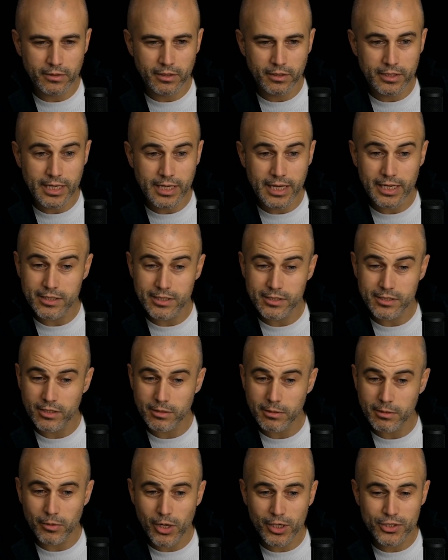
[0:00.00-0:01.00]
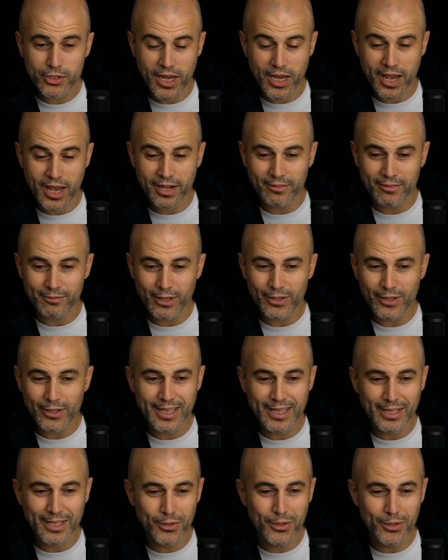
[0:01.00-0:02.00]
Yeah, let's talk about blockchain.
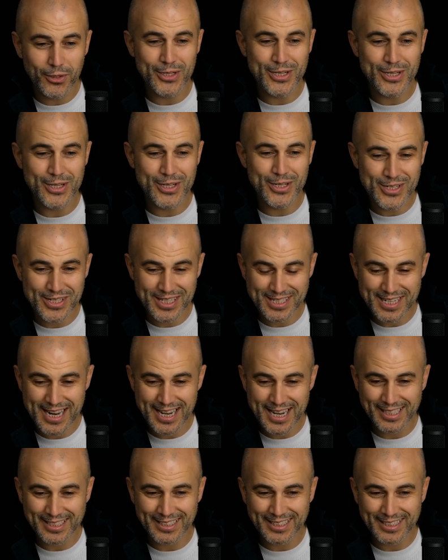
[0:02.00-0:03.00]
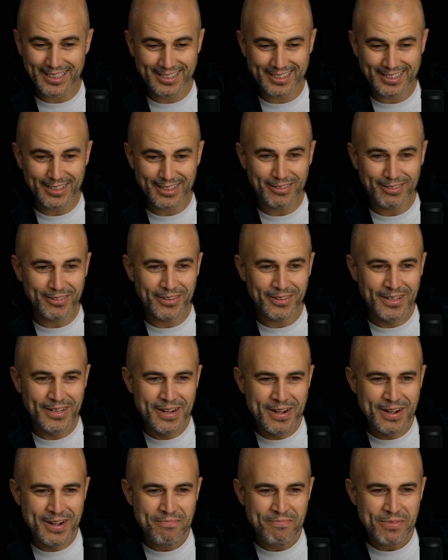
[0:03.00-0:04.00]
Very curious. Exactly. Thank you.
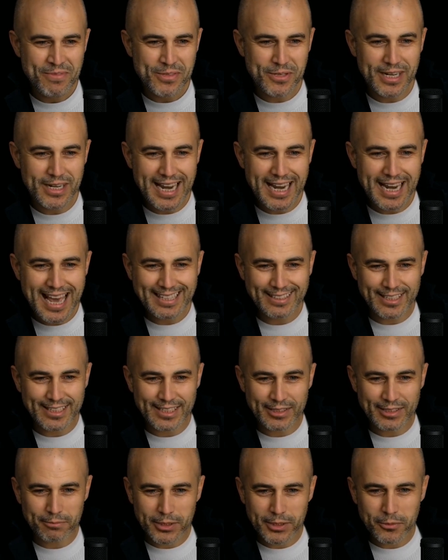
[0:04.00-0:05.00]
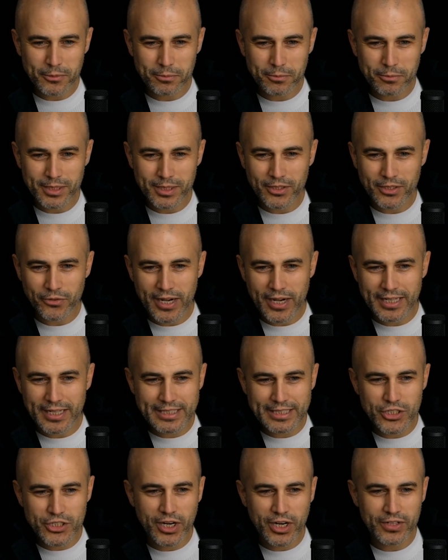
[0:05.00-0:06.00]
So Landit, B2B credit
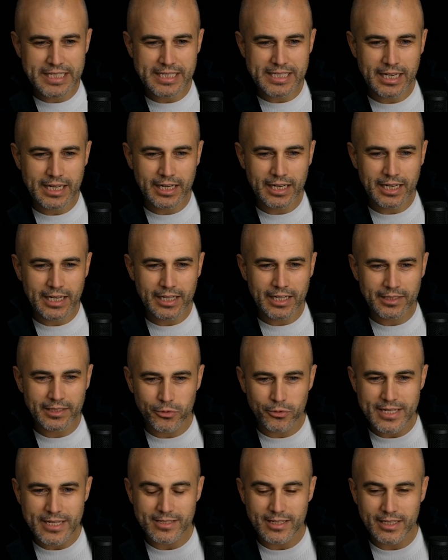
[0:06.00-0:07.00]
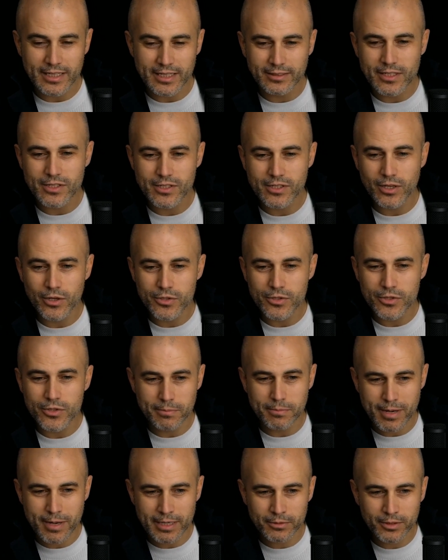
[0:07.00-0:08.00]
sharing startup, raised an undisclosed
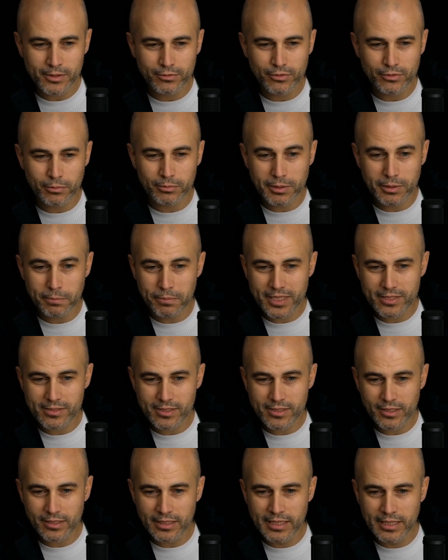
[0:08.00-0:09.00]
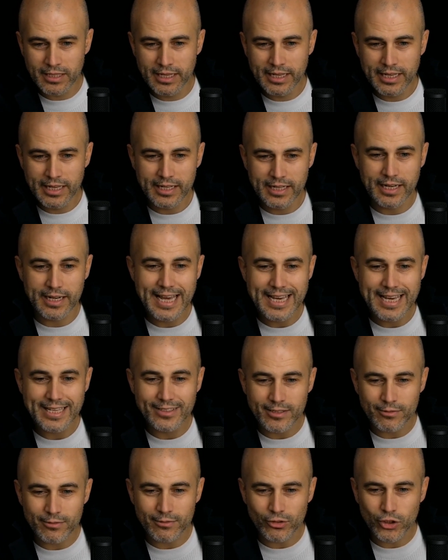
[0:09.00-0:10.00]
amount from DPixel, a
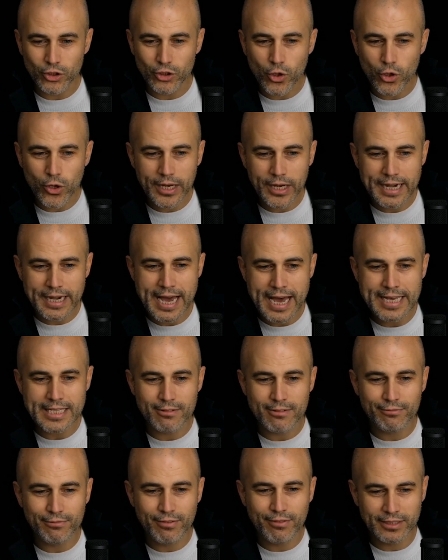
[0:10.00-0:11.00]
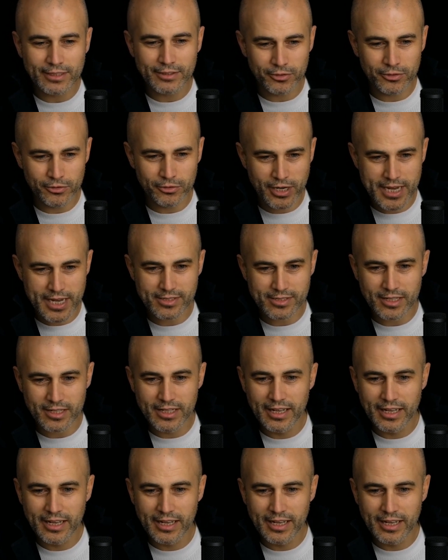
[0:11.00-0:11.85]
native tokenized fundraise.